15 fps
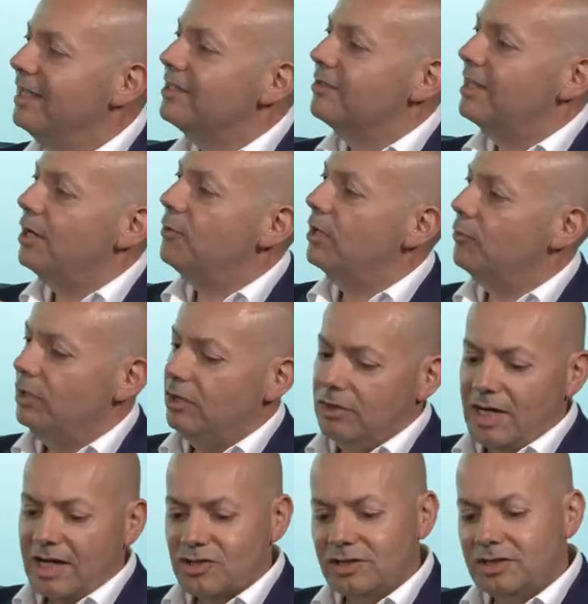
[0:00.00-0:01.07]
So that way
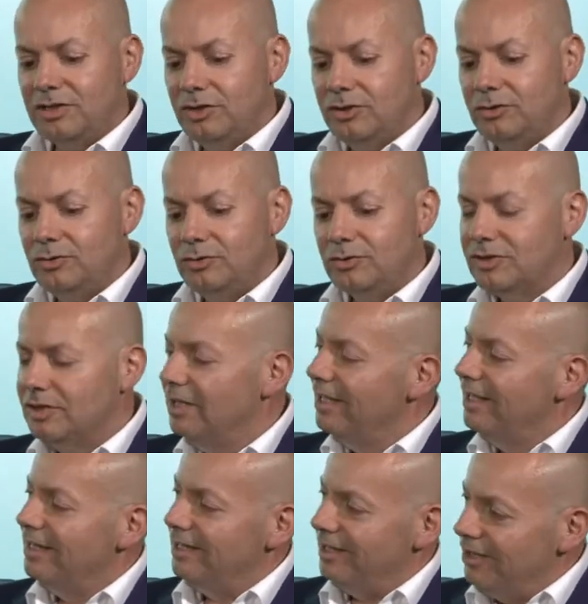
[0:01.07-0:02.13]
we actually use
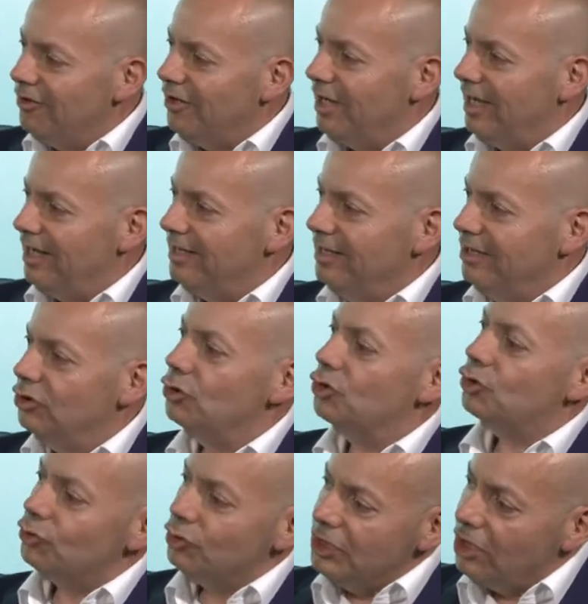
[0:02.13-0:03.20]
the internet to
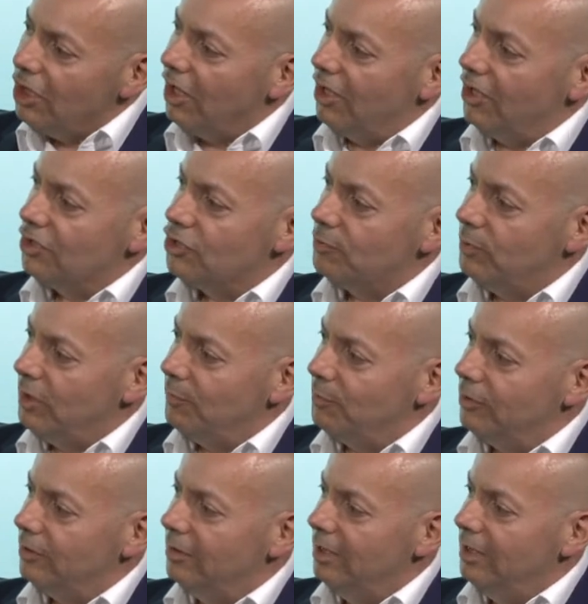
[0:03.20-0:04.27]
triage
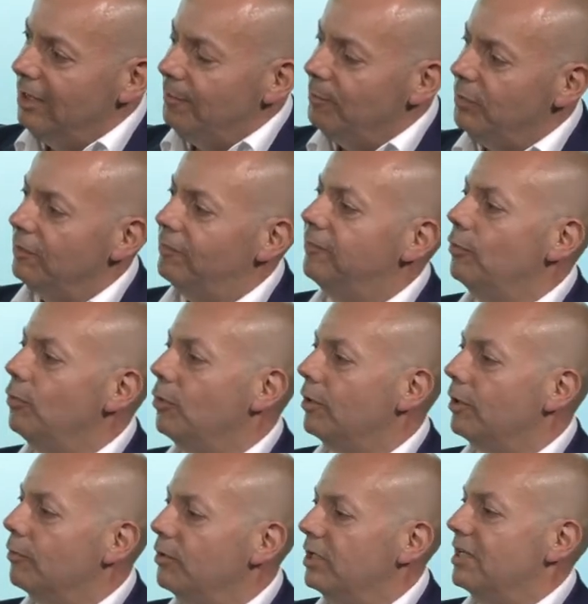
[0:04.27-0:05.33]
people
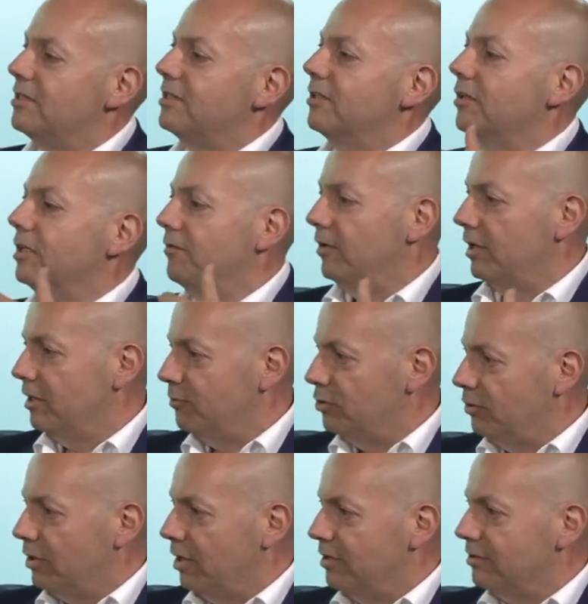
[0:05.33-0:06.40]
before we necessarily invite them
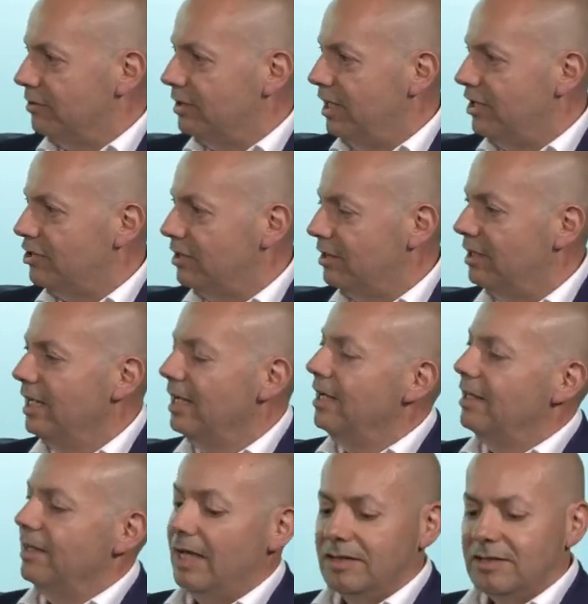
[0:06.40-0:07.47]
to a consultation.
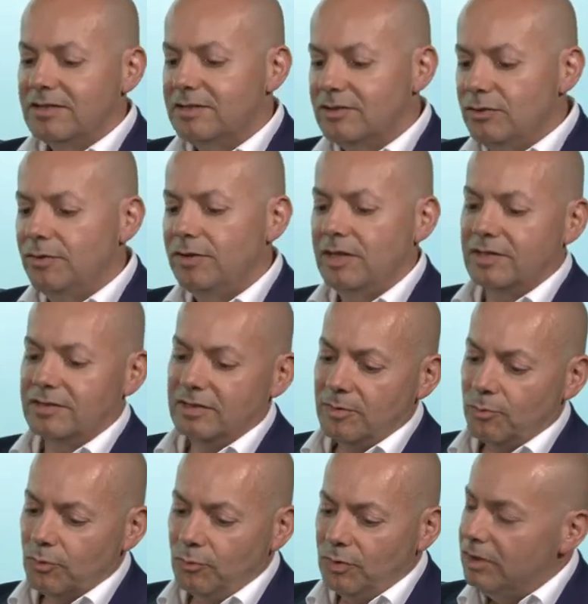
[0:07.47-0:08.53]
That does two things. And
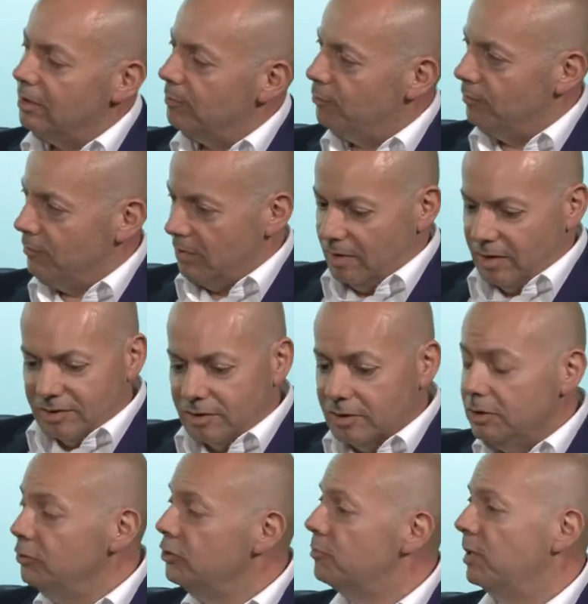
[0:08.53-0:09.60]
number one,
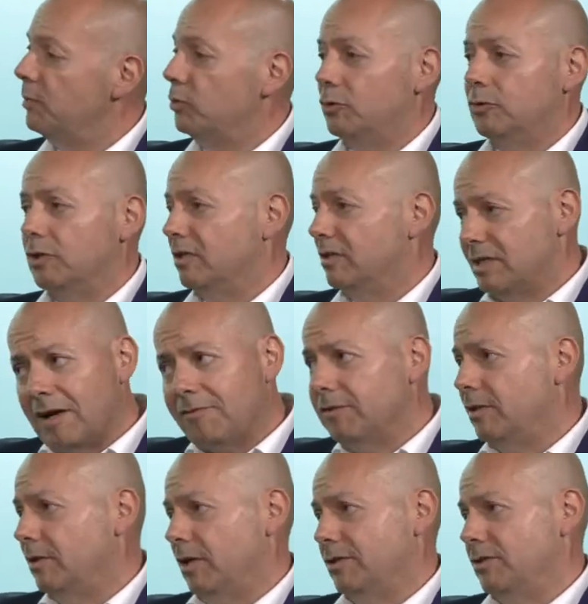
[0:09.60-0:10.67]
excludes people who are
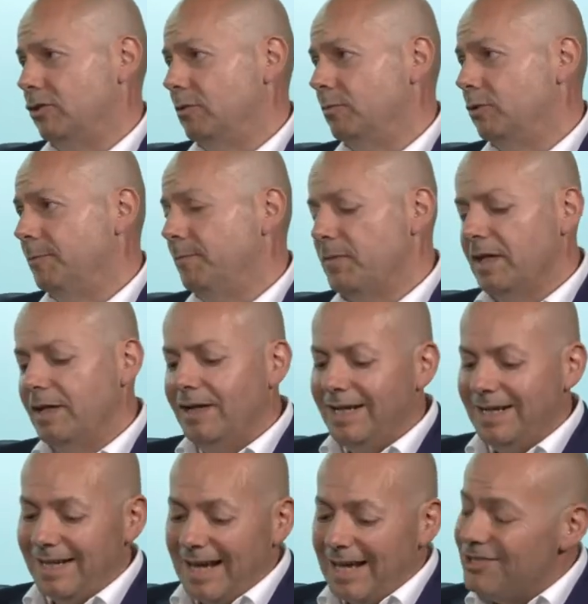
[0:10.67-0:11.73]
definitely not suitable.
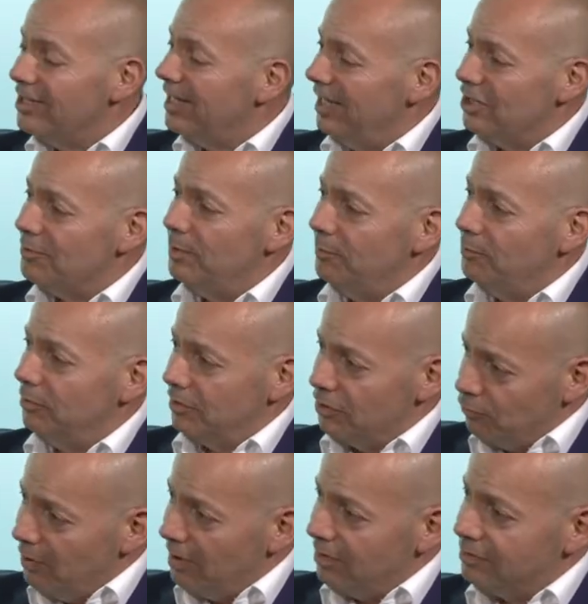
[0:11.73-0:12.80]
It educates people
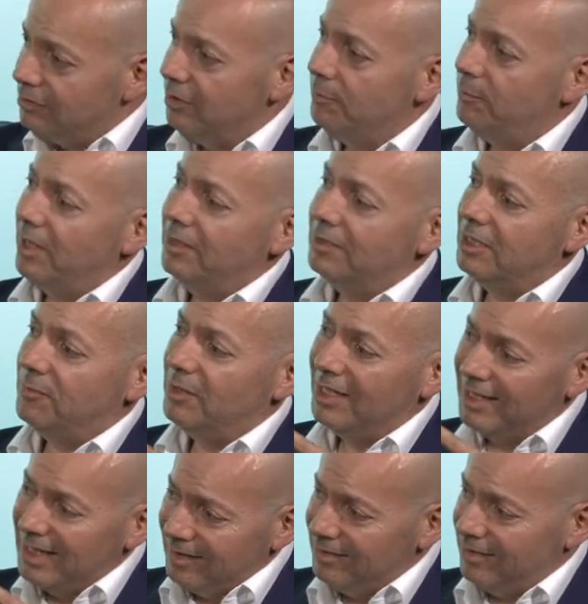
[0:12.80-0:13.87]
as well so that by the time they
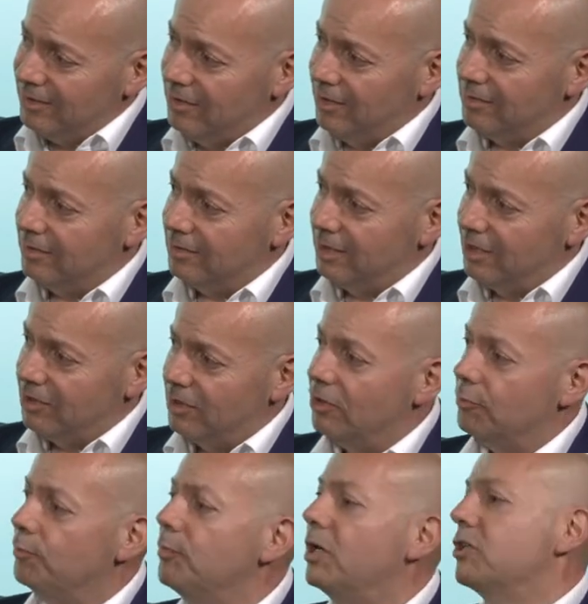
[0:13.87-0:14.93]
get to the consultation,
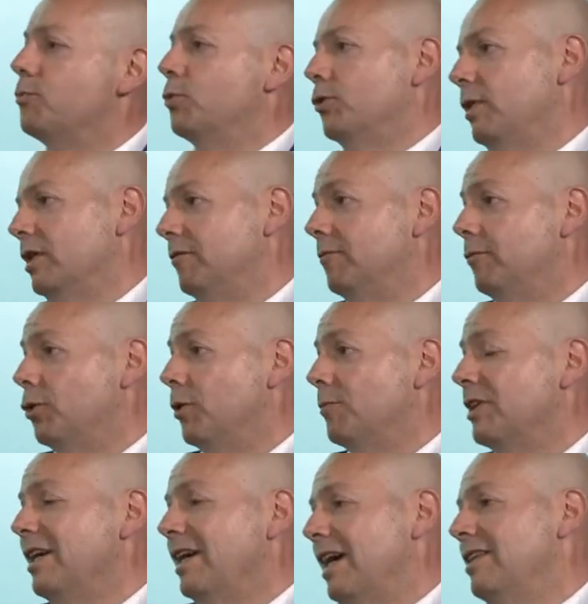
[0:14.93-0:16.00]
they're much more well
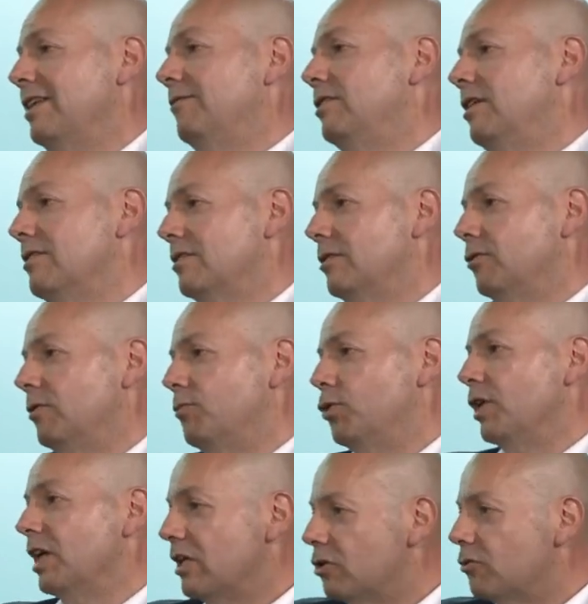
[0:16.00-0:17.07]
informed. And they've done so in a
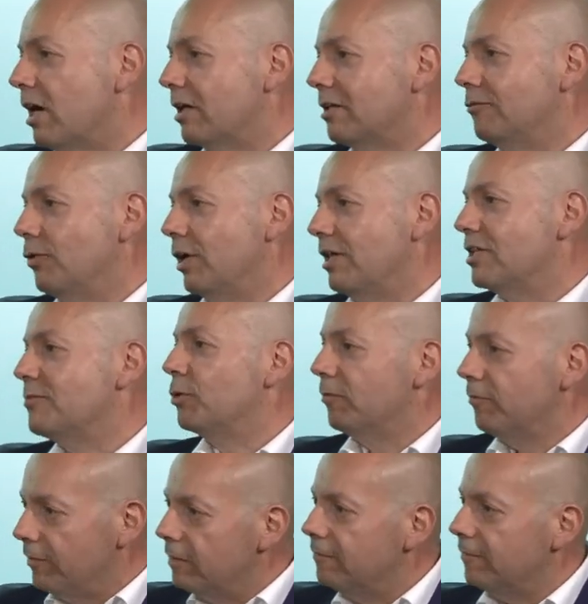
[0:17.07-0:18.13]
more interactive way that's more
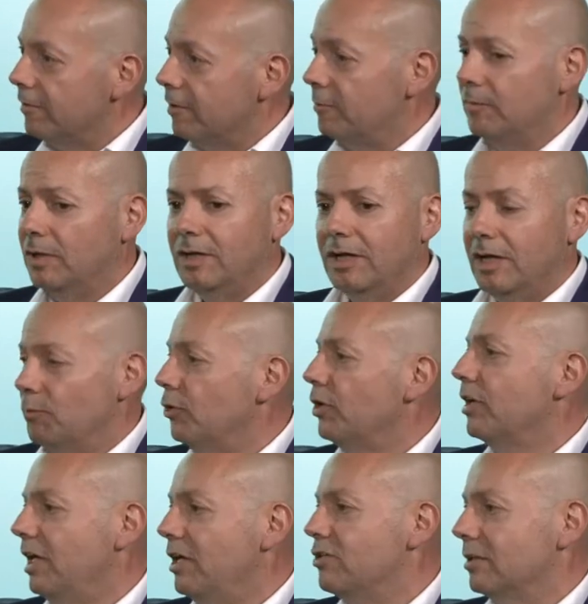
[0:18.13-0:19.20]
fun for them and more
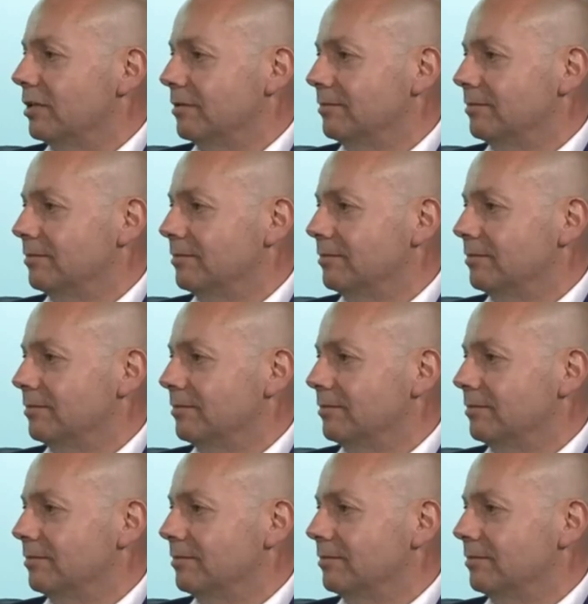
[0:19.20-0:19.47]
engaging.